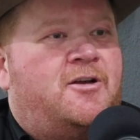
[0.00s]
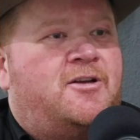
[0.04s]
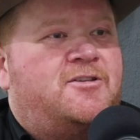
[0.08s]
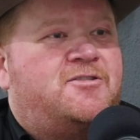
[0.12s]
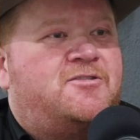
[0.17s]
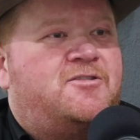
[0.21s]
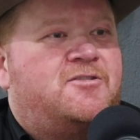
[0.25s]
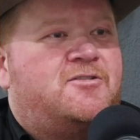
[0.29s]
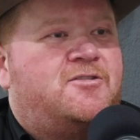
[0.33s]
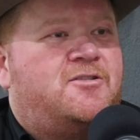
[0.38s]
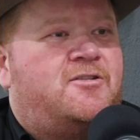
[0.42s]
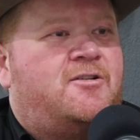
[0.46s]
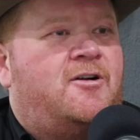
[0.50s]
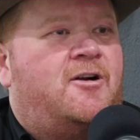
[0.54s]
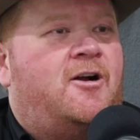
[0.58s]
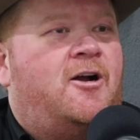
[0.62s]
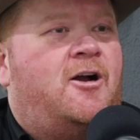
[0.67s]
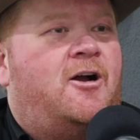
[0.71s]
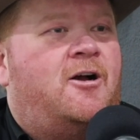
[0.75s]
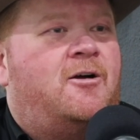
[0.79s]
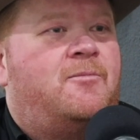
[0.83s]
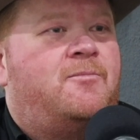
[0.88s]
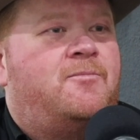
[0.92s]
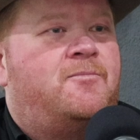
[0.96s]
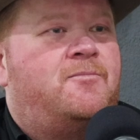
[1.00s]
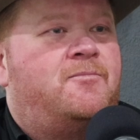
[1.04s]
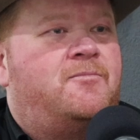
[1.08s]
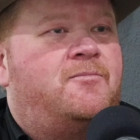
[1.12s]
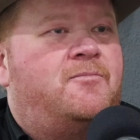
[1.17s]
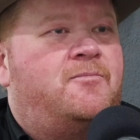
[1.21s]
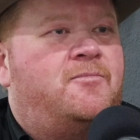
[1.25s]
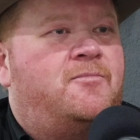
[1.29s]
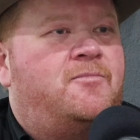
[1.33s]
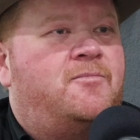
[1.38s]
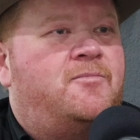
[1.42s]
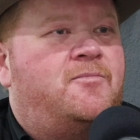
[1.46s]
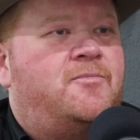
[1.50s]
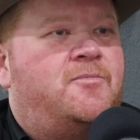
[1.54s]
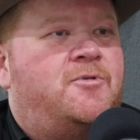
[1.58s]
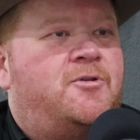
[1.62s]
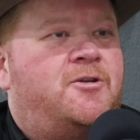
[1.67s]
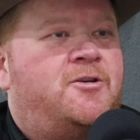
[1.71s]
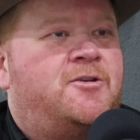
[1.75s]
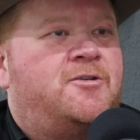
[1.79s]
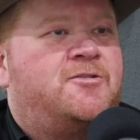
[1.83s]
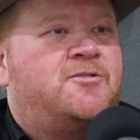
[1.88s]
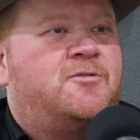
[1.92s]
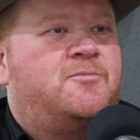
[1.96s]
guess describe
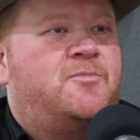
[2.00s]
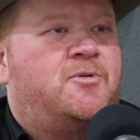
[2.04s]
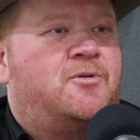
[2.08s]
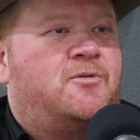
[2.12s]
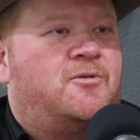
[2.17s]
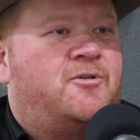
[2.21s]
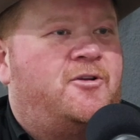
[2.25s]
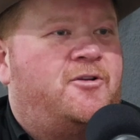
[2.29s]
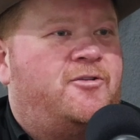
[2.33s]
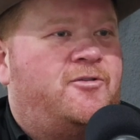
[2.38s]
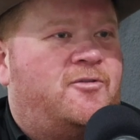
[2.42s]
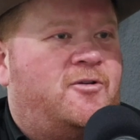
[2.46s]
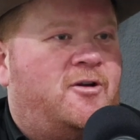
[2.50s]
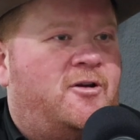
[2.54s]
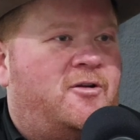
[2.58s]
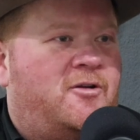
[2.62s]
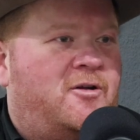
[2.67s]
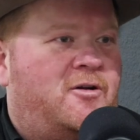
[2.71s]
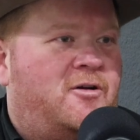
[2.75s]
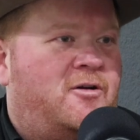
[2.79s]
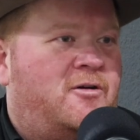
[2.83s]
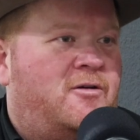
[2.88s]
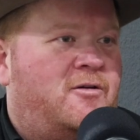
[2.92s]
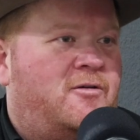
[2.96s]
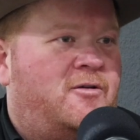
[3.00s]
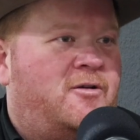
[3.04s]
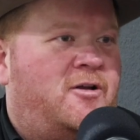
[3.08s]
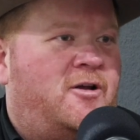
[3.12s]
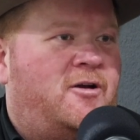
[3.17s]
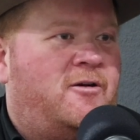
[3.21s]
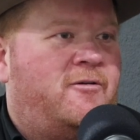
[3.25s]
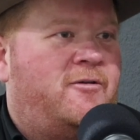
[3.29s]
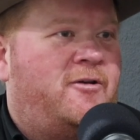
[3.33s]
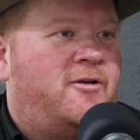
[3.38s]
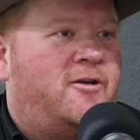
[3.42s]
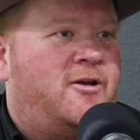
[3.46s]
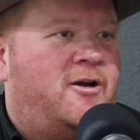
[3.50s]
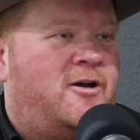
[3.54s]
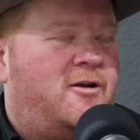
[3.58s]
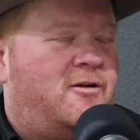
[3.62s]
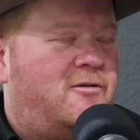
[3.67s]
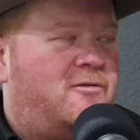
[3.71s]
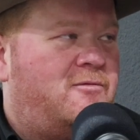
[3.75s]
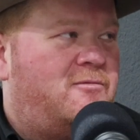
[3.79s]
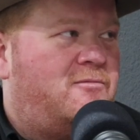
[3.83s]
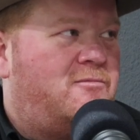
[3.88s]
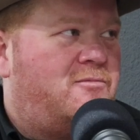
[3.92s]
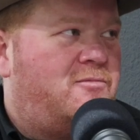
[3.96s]
his abilities right now and how he
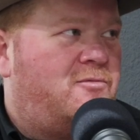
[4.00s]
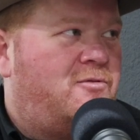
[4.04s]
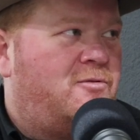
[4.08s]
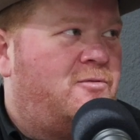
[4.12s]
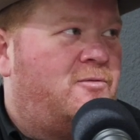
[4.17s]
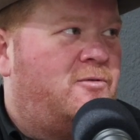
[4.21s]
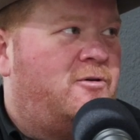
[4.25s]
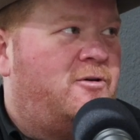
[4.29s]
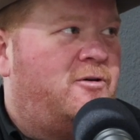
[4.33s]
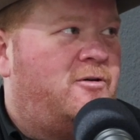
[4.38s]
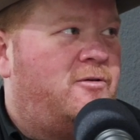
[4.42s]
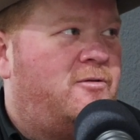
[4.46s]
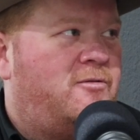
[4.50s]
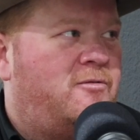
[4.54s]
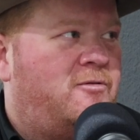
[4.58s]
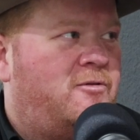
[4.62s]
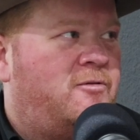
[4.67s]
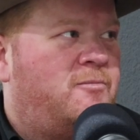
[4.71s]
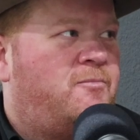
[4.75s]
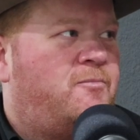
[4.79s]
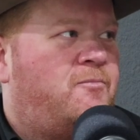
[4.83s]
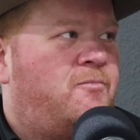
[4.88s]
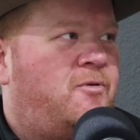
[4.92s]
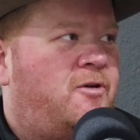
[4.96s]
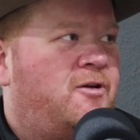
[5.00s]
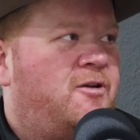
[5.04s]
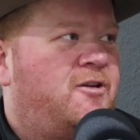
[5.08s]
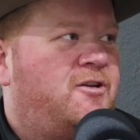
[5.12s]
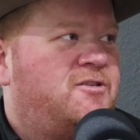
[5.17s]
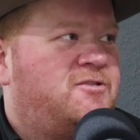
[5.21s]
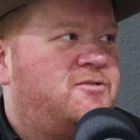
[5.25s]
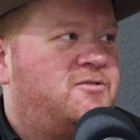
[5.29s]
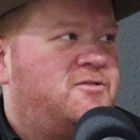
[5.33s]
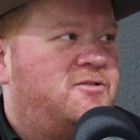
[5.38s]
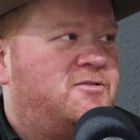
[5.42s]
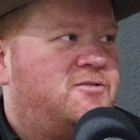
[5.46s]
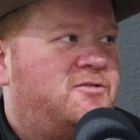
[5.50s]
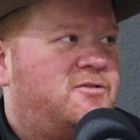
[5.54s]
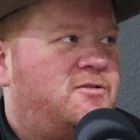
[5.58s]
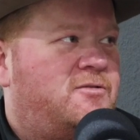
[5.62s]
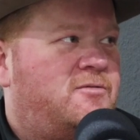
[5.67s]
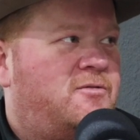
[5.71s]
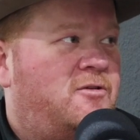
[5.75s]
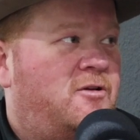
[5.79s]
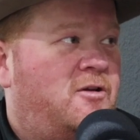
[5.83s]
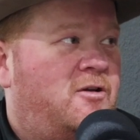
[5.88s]
got to where the condition he's in.